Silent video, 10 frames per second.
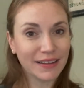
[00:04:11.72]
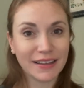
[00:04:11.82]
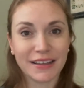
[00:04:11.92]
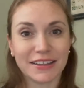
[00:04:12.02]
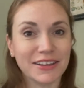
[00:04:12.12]

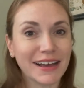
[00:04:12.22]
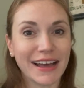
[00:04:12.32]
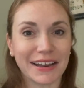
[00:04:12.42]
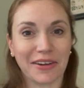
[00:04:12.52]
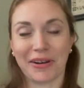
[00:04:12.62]
you
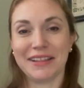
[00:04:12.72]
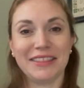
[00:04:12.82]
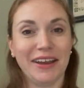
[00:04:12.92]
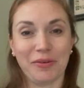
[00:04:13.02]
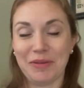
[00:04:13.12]
got it right
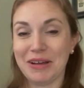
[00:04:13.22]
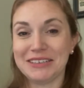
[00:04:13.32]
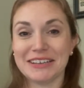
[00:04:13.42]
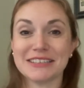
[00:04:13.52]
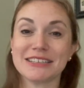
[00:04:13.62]
there. We went
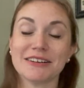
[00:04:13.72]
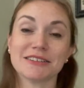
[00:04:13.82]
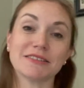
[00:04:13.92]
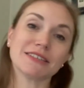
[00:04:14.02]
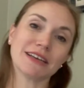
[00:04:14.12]
downstairs.
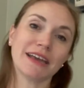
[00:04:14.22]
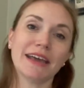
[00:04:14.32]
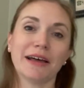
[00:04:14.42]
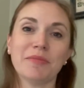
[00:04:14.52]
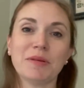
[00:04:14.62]
I was like, hey,
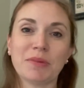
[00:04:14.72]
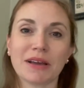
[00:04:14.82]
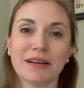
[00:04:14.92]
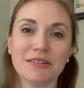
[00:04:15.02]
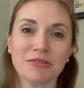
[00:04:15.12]
help me pick
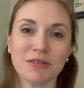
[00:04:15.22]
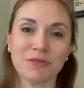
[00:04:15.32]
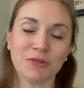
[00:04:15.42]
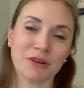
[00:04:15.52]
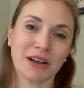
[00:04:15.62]
out your
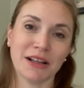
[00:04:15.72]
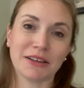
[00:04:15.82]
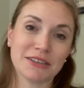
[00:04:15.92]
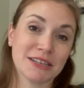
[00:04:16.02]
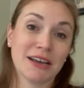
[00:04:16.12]
Gryffindor
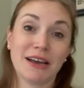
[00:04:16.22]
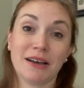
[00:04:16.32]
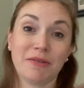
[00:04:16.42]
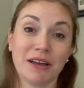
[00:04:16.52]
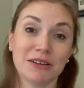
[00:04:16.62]
colors.
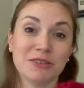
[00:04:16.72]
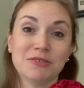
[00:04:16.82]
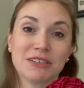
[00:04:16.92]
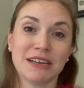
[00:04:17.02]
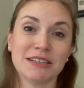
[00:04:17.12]
We got 2
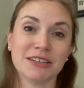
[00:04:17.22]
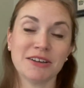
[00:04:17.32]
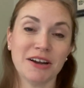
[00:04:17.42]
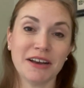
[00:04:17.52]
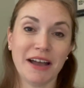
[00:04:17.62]
skeins of
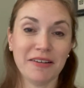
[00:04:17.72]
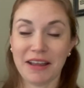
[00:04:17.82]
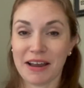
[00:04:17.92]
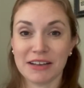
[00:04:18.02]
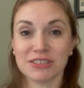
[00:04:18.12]
yarn out
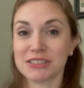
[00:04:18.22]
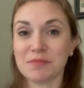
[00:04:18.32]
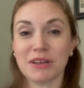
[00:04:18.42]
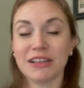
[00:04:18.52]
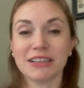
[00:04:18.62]
and I just
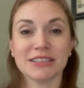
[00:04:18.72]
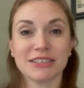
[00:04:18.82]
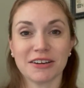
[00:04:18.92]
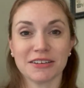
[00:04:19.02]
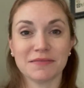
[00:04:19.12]
immediately
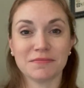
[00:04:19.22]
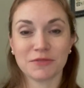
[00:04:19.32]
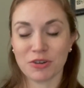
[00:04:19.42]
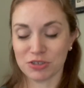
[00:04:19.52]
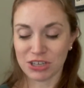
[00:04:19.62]
started
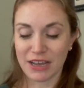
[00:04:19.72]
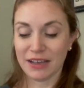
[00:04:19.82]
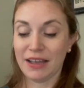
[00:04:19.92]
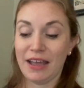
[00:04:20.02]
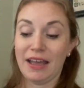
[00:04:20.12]
crocheting.
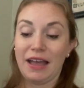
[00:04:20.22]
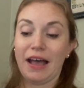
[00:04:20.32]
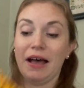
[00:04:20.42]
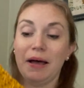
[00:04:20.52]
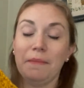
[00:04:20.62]

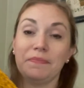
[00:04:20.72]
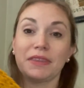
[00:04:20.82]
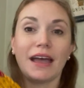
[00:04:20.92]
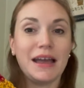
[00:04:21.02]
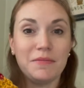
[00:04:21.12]
I
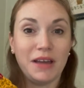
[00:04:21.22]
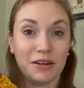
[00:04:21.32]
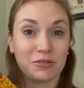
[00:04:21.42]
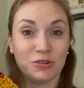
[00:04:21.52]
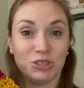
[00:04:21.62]
am not
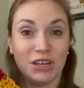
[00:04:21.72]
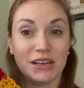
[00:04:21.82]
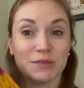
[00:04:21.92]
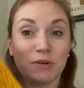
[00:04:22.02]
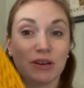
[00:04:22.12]
a crochet
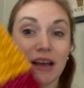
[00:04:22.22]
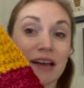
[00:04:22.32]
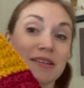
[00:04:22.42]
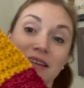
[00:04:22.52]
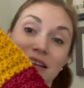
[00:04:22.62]
expert. I
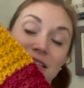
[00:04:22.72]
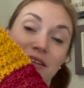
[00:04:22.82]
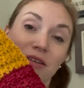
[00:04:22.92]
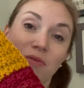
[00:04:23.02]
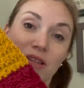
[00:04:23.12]
could not tell
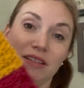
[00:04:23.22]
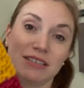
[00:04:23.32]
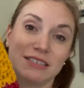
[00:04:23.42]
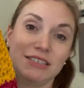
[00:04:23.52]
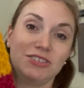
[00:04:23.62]
you what
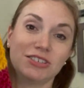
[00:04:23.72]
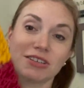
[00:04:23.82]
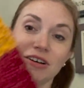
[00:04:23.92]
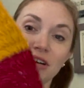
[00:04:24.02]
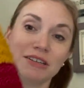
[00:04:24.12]
this stitch is
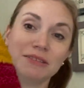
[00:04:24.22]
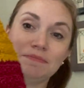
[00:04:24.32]
called.